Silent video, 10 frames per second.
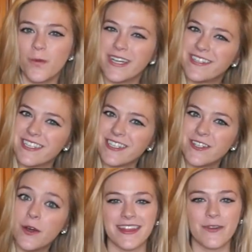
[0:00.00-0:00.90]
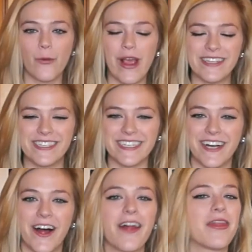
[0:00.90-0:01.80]
Wasteel?
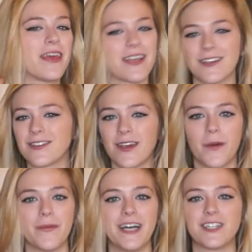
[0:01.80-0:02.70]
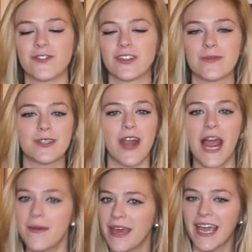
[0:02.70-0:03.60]
Wasteel, thank you so much for
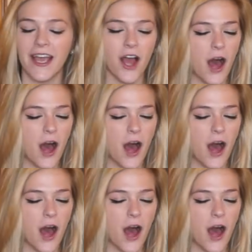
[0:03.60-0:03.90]
subscribing and